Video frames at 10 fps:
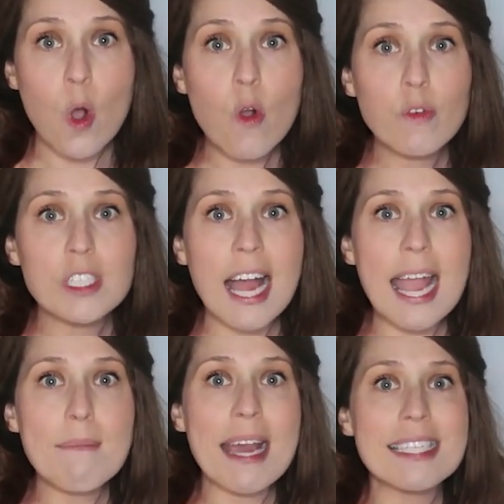Over
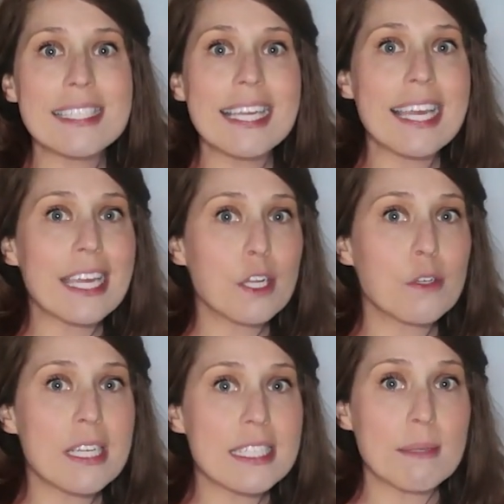time, that slight
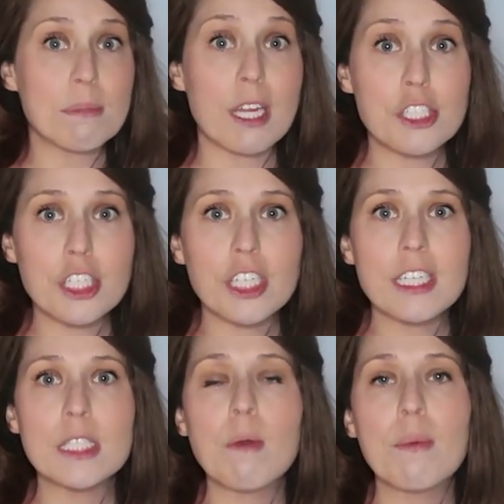increase in blood sugar
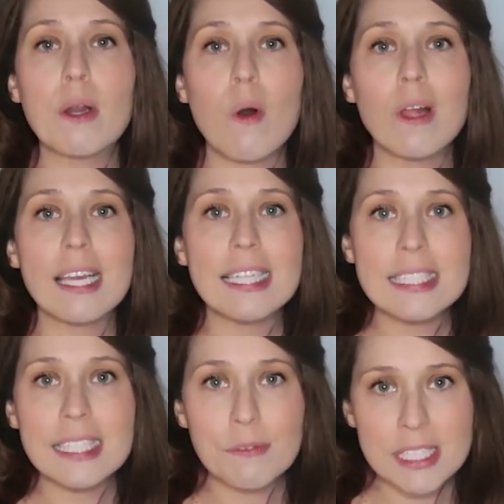is what we call
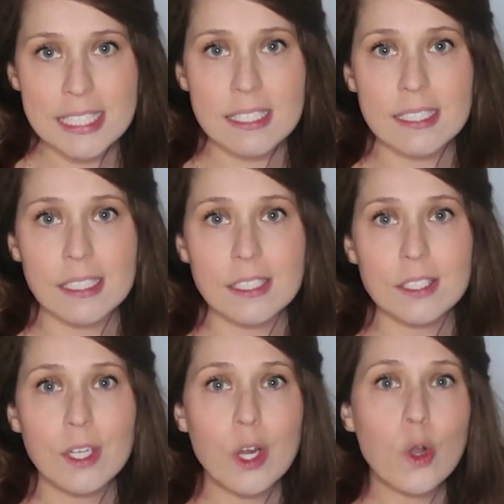insulin
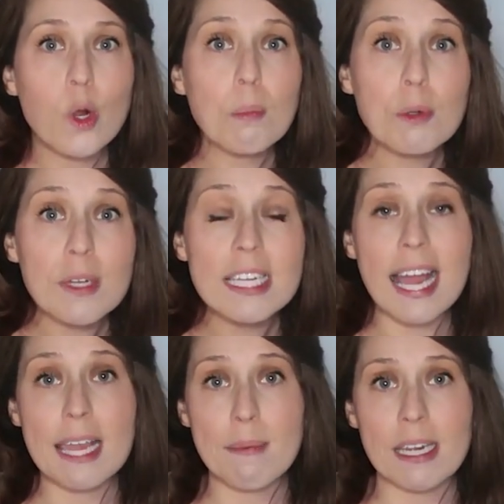resistance or
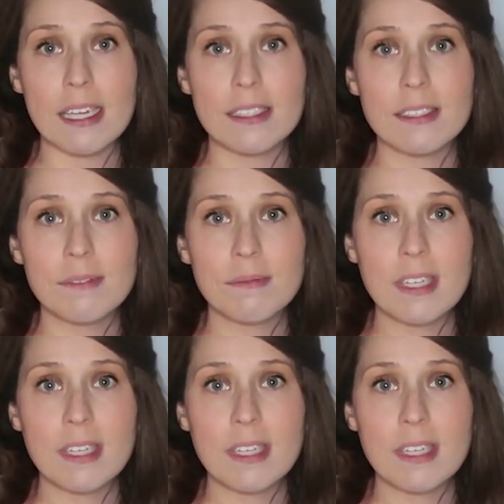prediabetes.